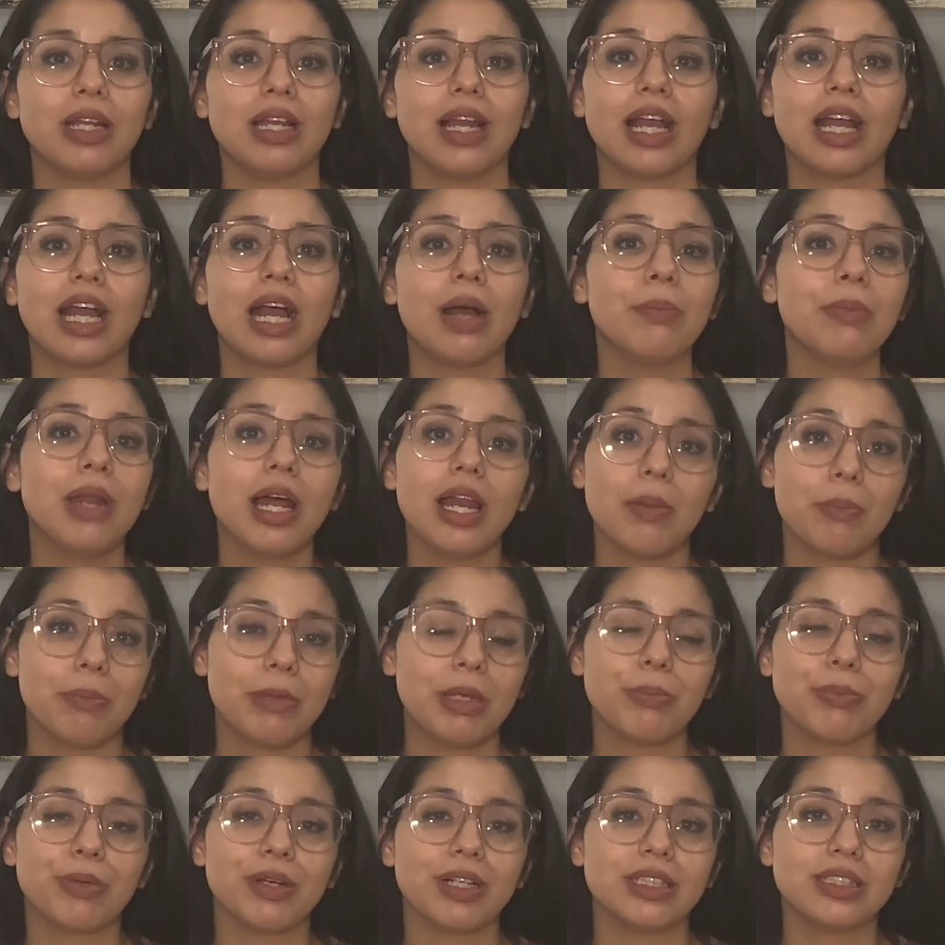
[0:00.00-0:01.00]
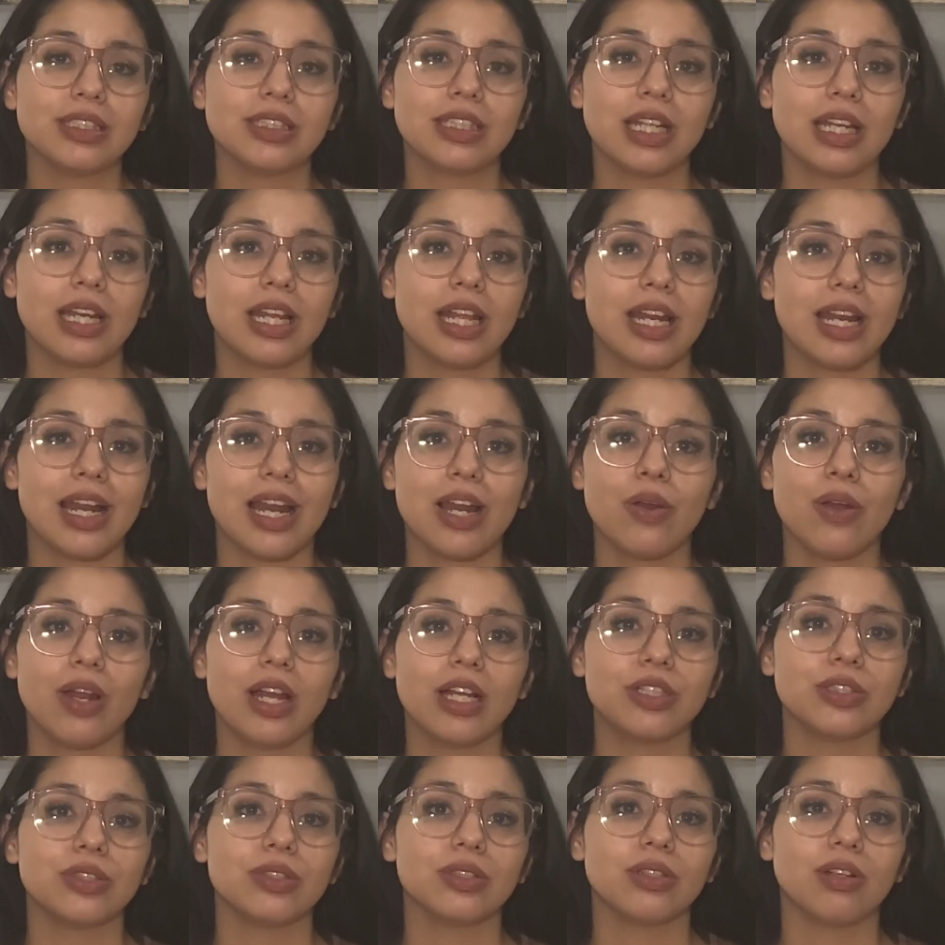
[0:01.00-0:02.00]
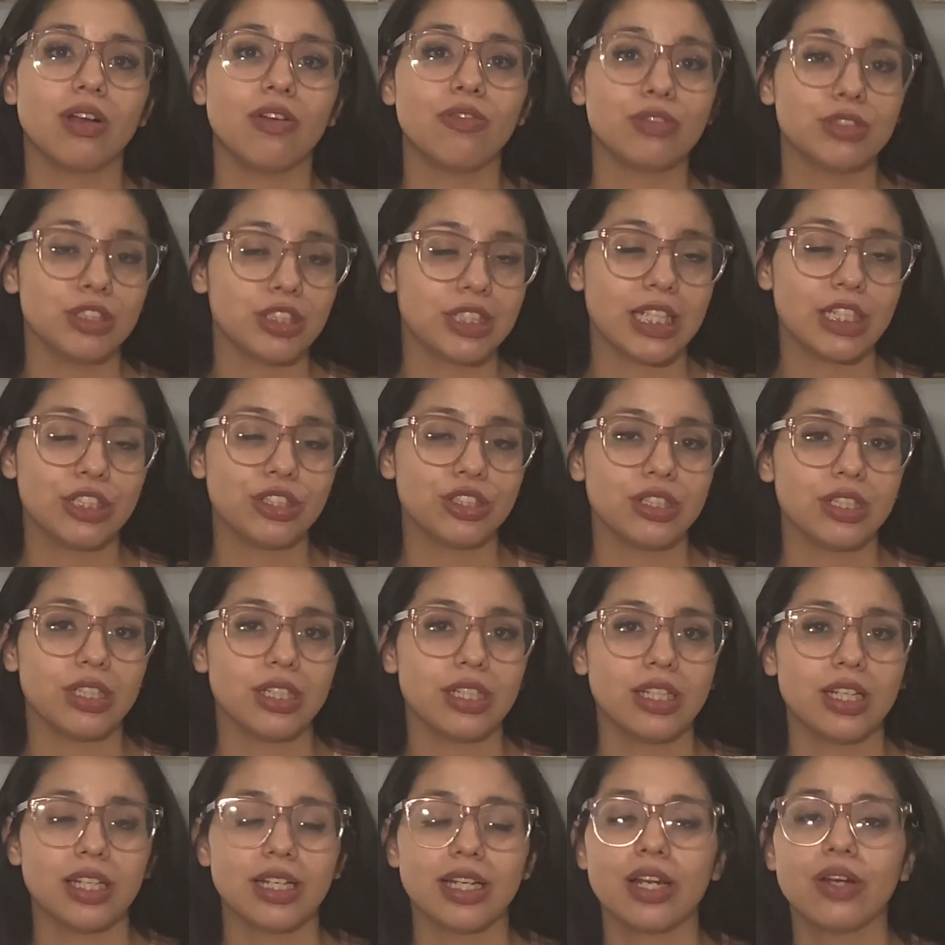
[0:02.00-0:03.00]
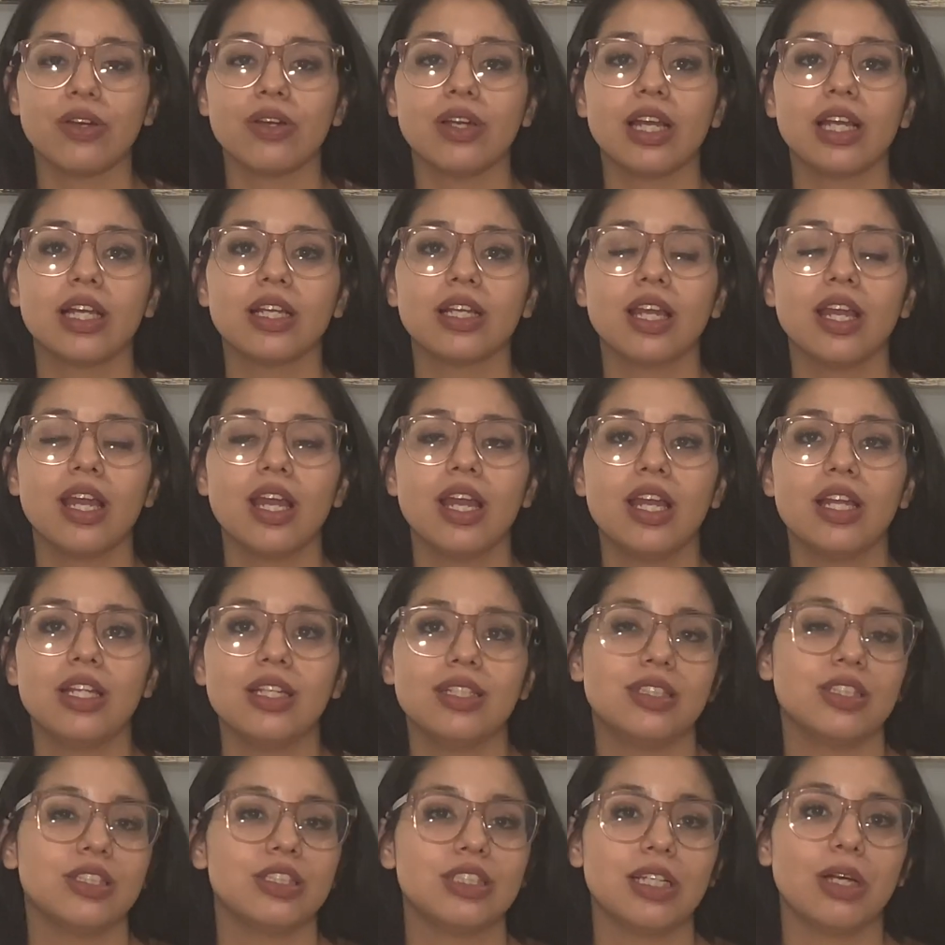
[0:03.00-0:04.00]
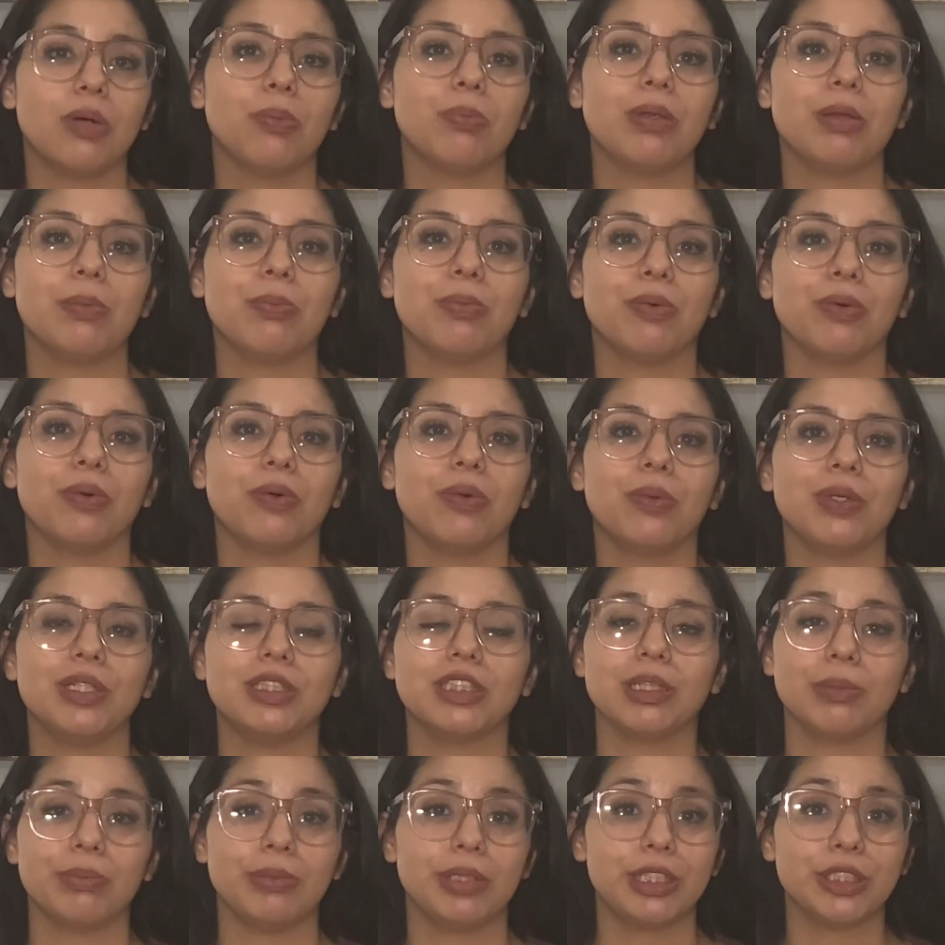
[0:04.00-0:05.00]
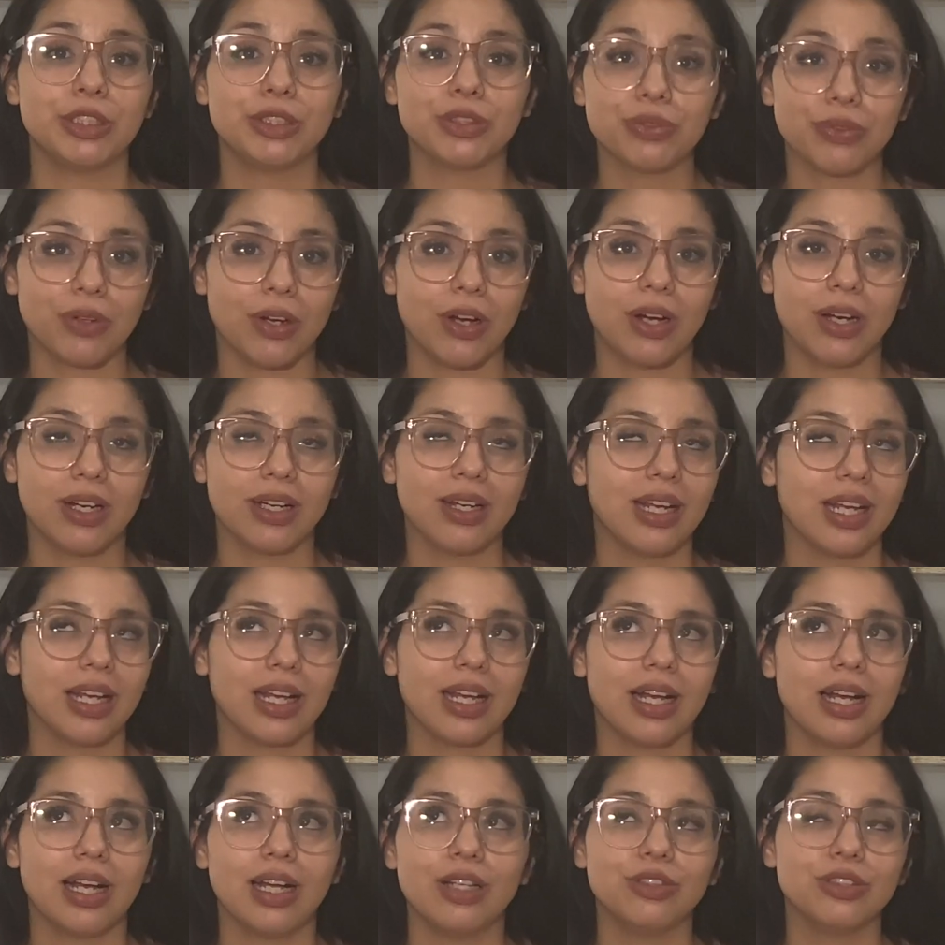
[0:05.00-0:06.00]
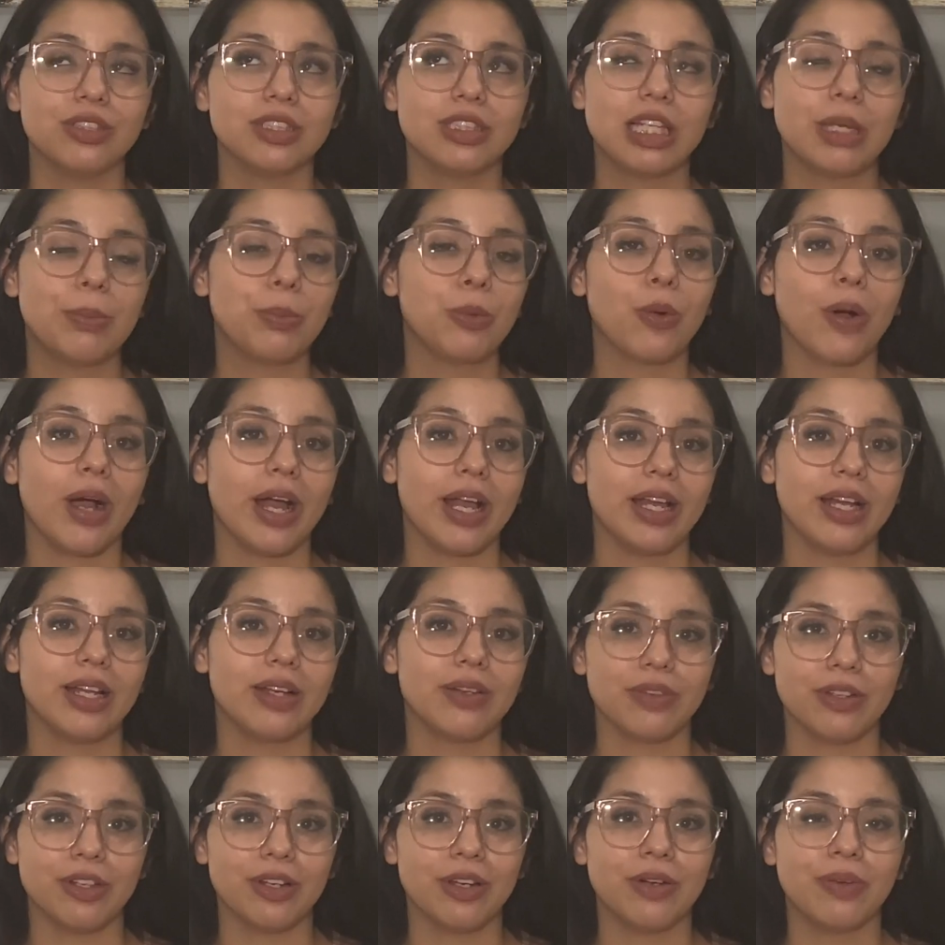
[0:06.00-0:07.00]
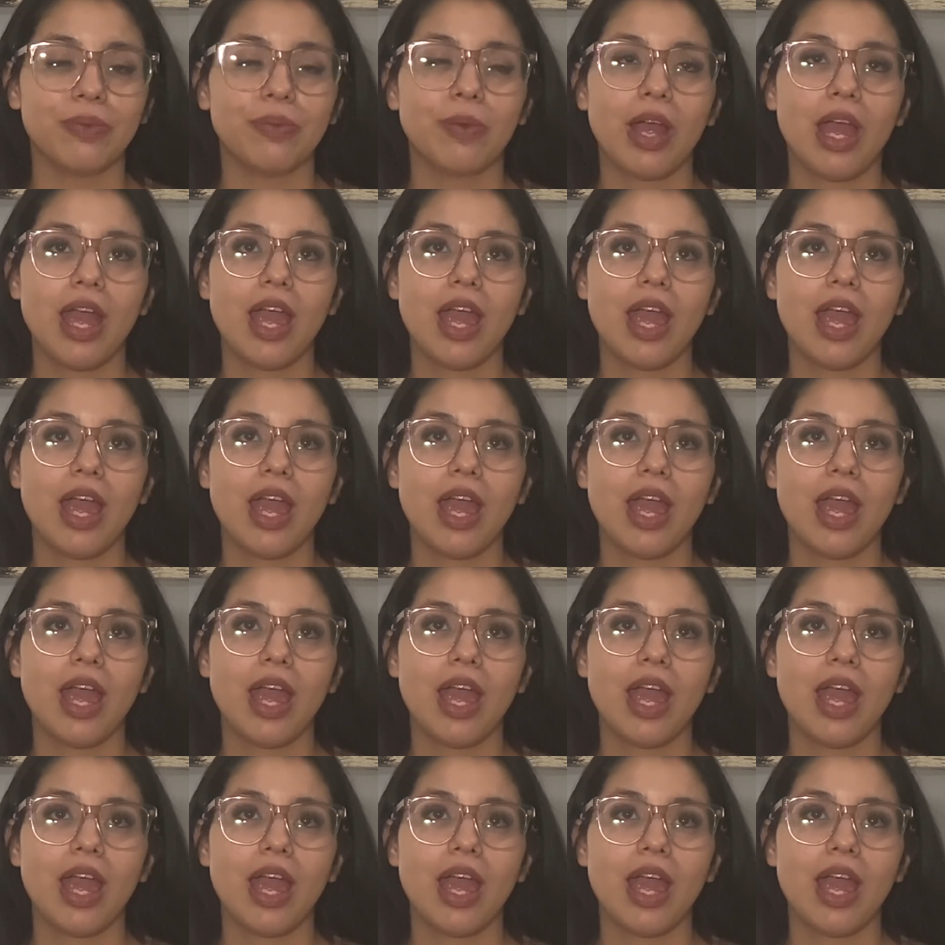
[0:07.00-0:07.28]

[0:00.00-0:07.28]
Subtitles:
Like I'm not a mean person, and I don't like confrontation, and I don't like to tell people when something's wrong. Like I just keep quiet, you know.